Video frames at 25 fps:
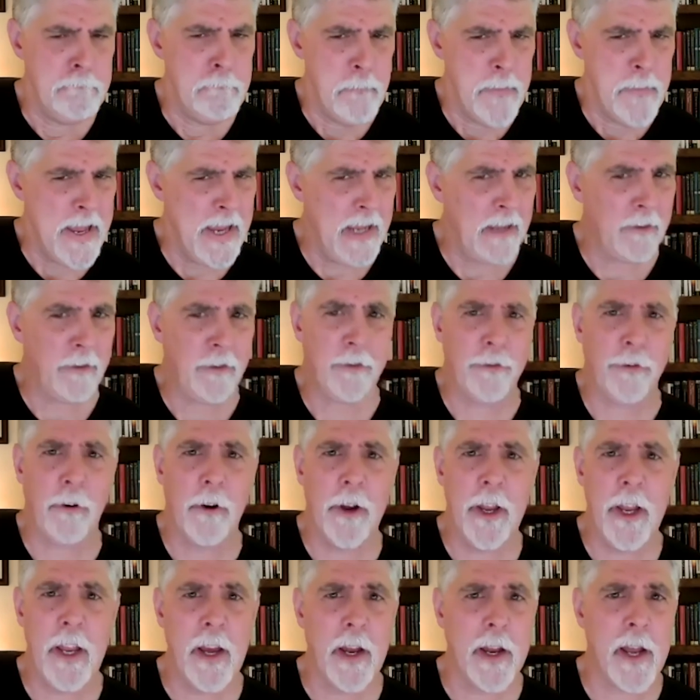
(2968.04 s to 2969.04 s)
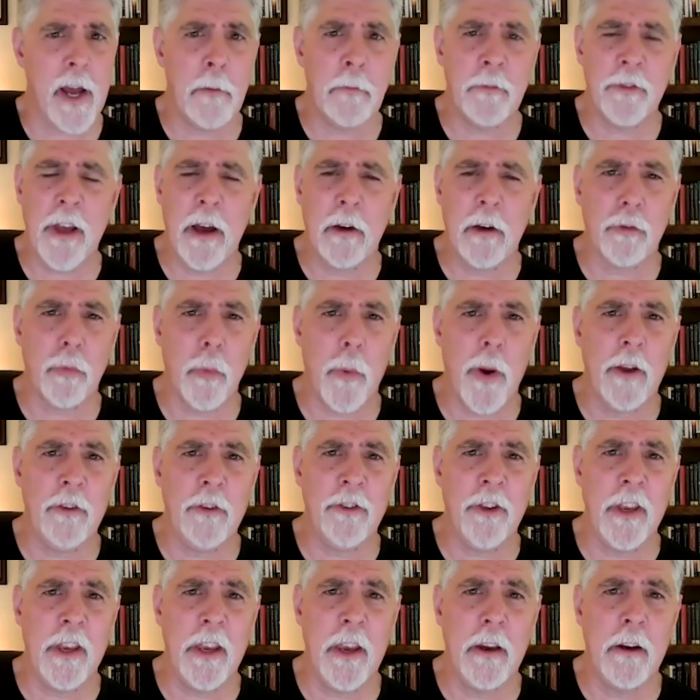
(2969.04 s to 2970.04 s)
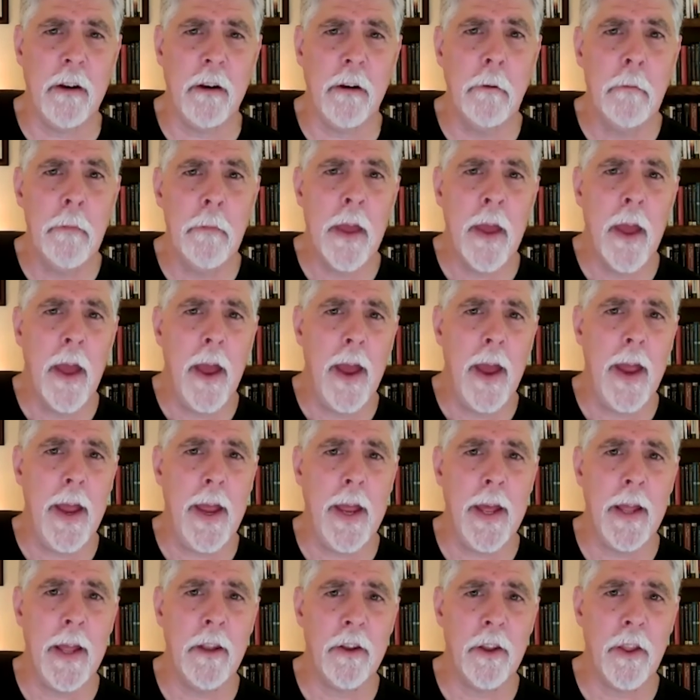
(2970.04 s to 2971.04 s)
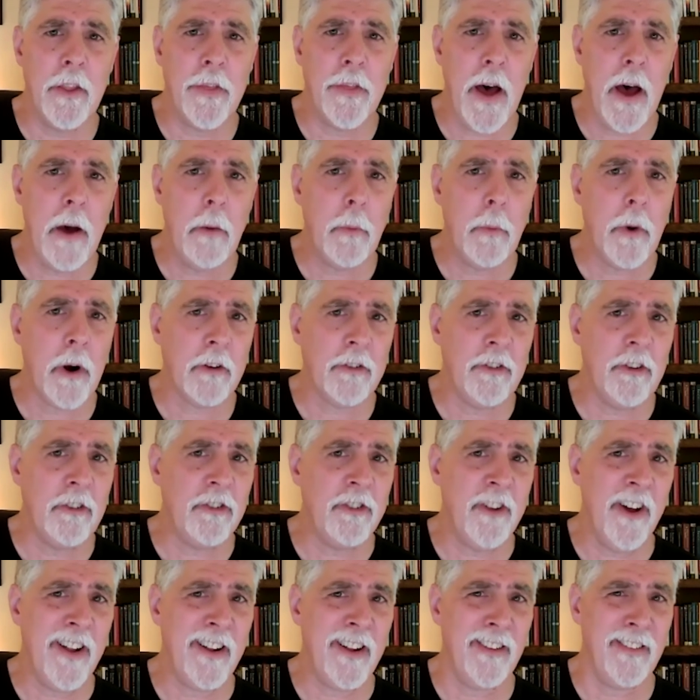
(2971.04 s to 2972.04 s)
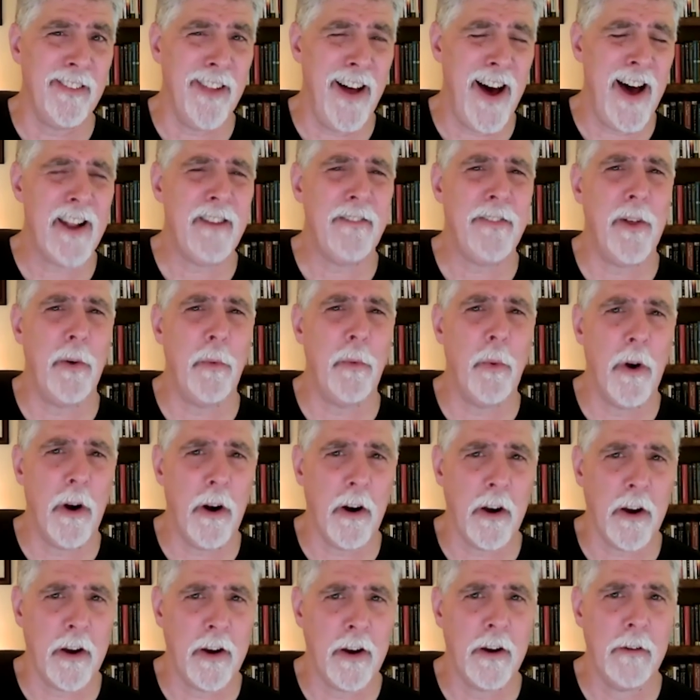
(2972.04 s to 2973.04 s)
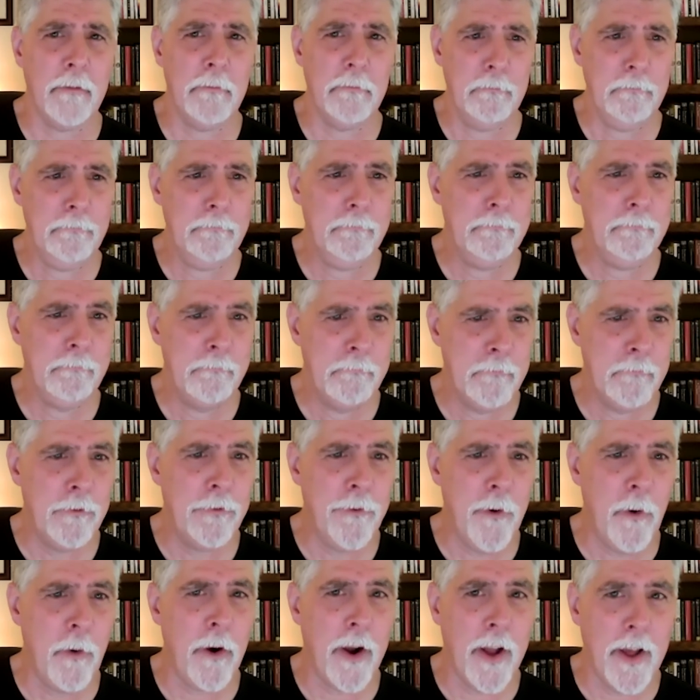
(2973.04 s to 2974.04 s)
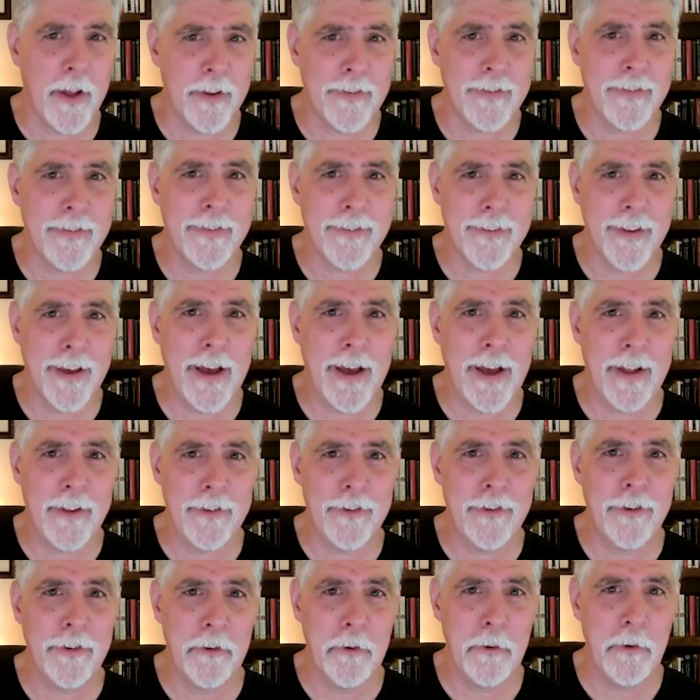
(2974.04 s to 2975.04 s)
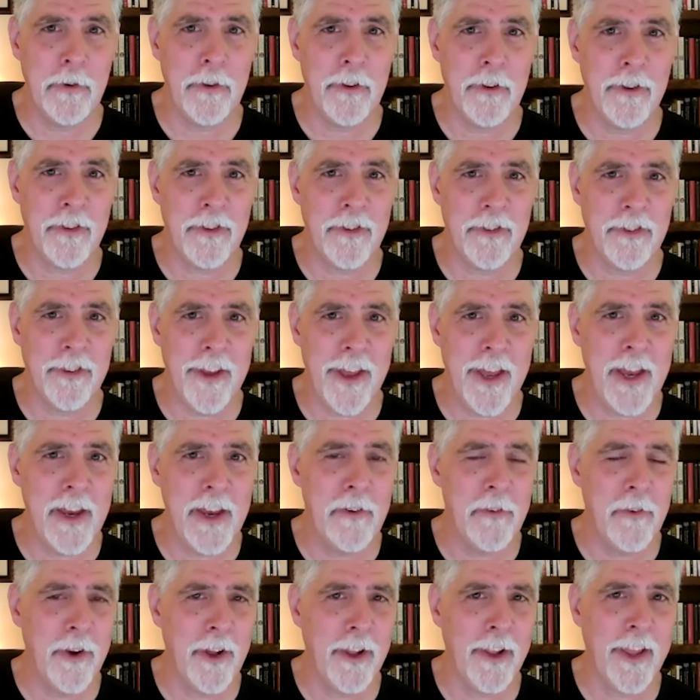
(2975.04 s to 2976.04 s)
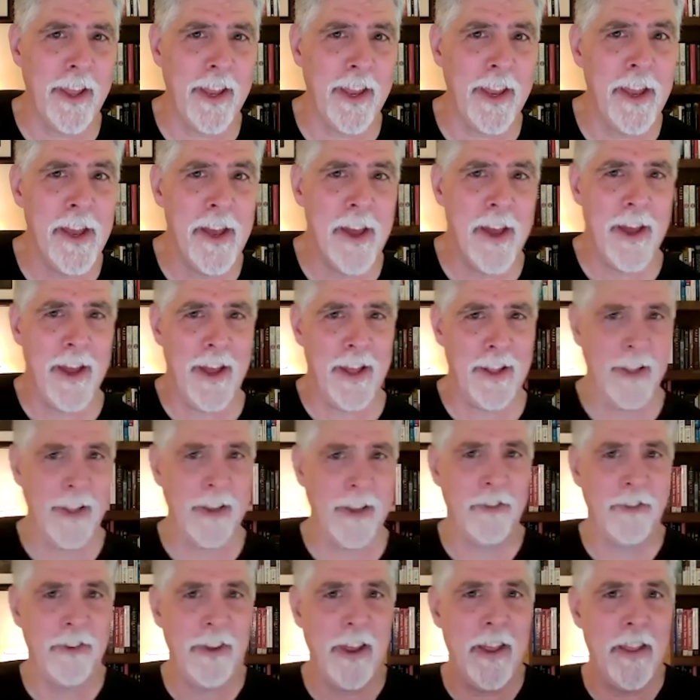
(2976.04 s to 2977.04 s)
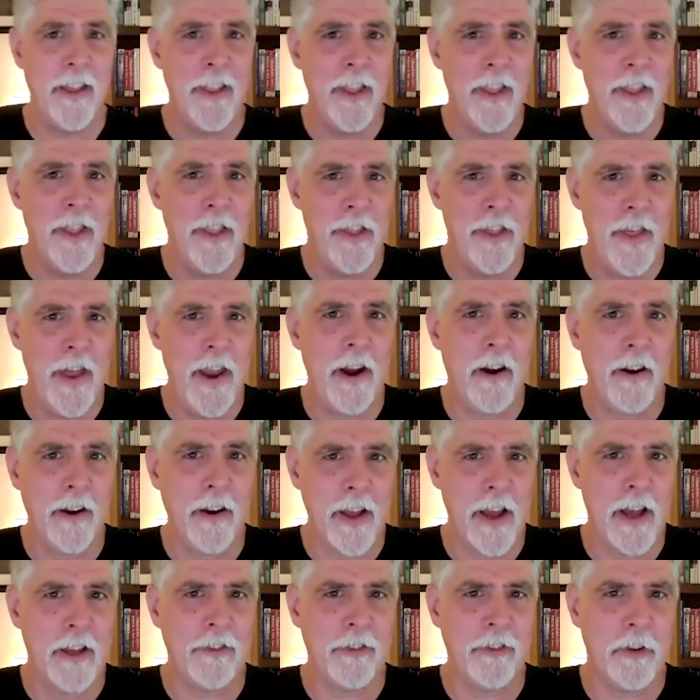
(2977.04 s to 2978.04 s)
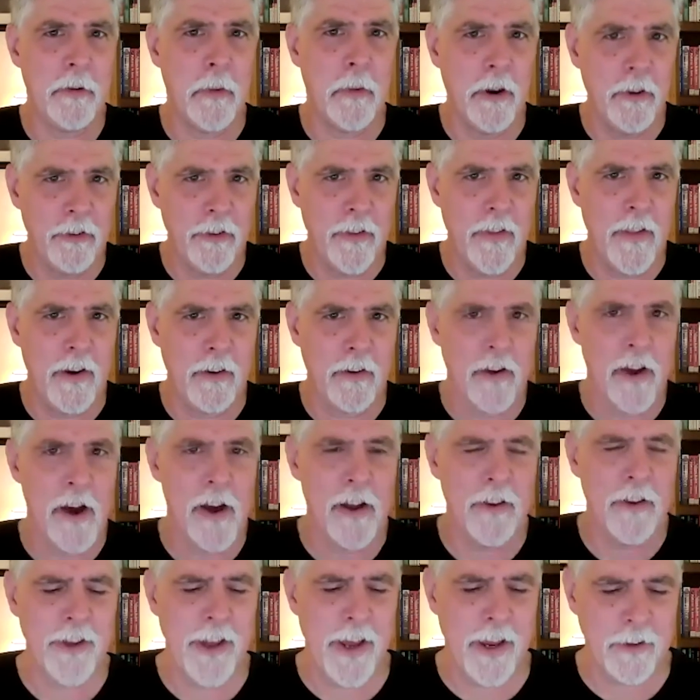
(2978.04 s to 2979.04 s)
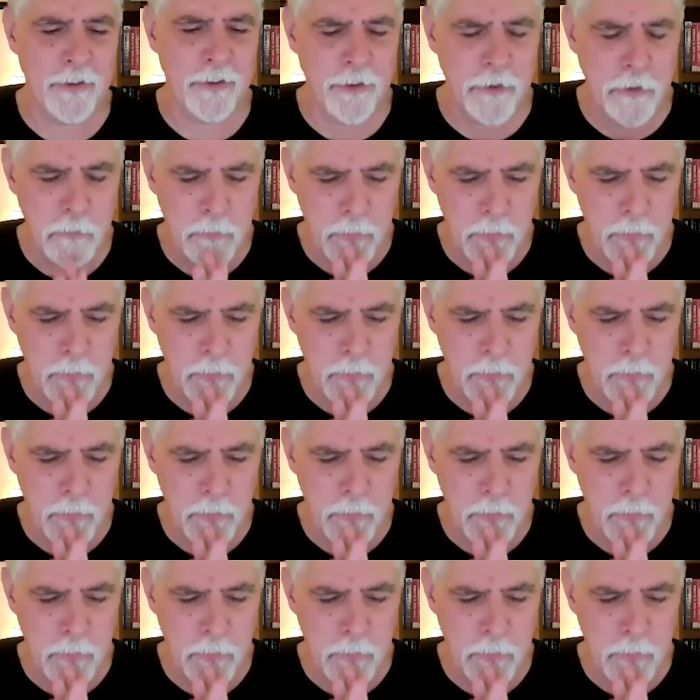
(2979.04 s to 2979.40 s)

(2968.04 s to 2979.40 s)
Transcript: It's free. It comes out twice a year. And ThoughtWorks has done a lot of the work for us to say, really, at least in their customers, in their context,